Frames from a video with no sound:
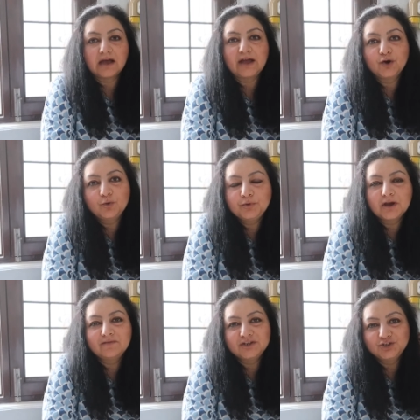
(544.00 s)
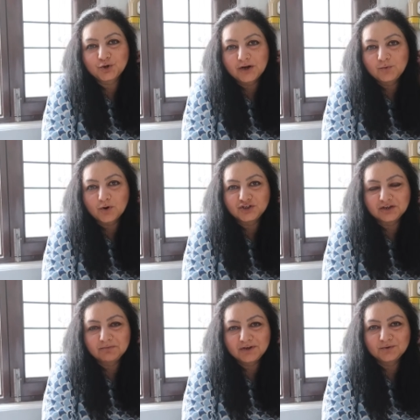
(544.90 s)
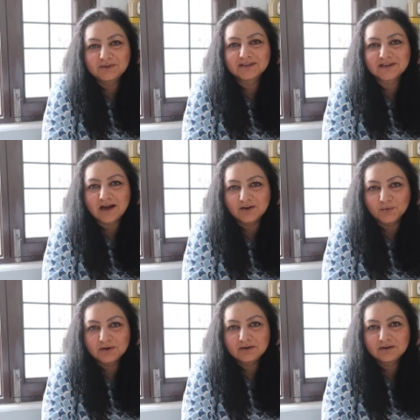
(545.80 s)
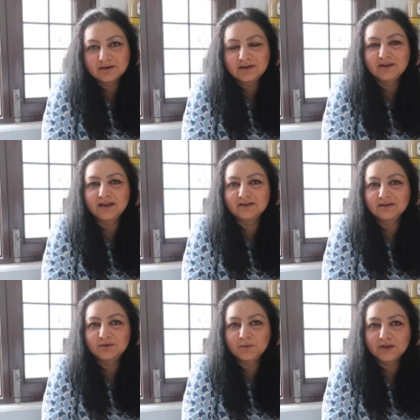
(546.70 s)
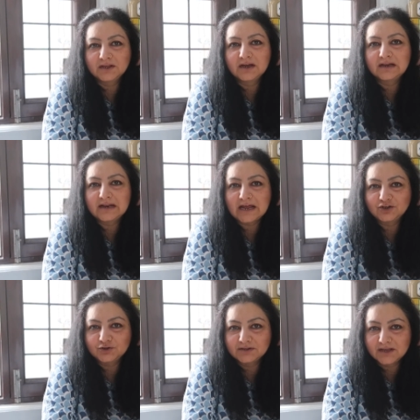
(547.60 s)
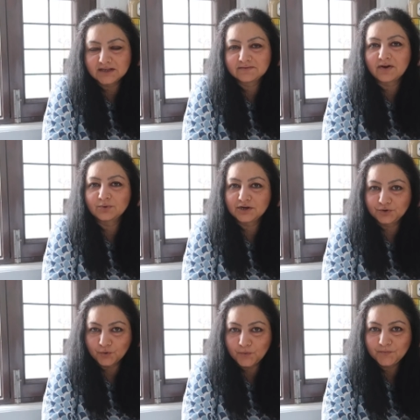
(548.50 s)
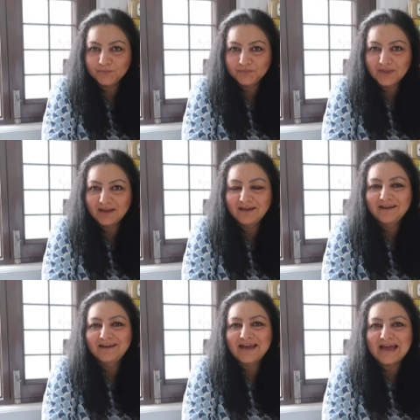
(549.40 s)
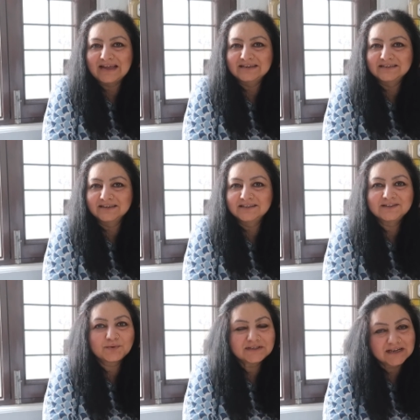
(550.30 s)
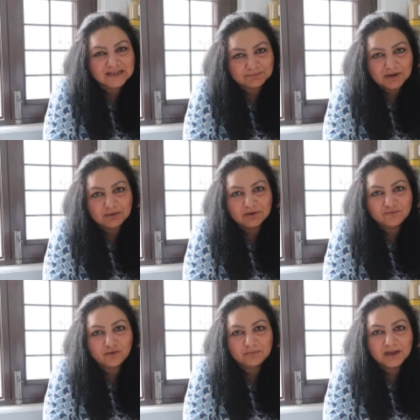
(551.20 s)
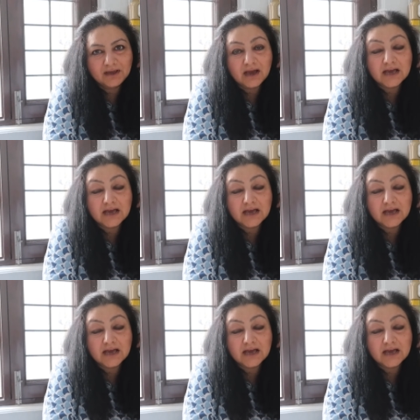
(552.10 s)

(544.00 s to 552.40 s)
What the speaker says: I hope you have enjoyed watching me do this artwork created with natural things found at home. And this was an experiment for me.